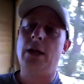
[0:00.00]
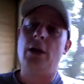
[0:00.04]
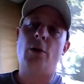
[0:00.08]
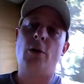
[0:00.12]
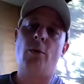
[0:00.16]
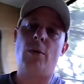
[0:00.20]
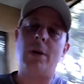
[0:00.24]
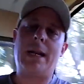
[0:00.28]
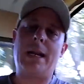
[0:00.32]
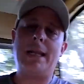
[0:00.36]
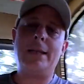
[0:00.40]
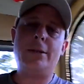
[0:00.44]

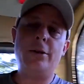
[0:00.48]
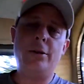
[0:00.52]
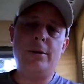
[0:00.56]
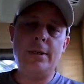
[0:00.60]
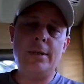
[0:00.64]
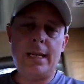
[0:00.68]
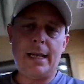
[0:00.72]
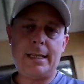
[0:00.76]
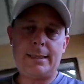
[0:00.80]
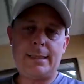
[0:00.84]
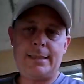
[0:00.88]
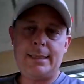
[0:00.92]
what I do
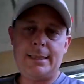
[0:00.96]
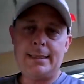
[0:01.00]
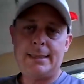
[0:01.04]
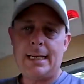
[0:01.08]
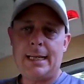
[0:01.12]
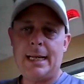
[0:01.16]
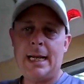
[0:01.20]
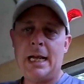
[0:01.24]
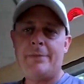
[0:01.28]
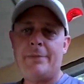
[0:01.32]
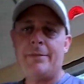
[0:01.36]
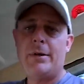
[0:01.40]
next, since
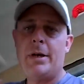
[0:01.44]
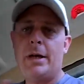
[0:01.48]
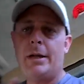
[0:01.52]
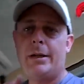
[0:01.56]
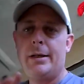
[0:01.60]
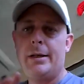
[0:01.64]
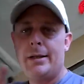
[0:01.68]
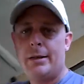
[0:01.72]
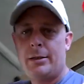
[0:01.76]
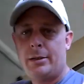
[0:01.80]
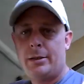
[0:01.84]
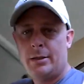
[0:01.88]
I have a
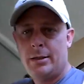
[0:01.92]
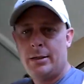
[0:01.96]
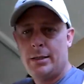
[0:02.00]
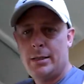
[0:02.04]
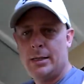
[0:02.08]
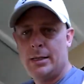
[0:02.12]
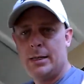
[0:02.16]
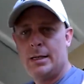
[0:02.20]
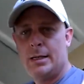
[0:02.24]
little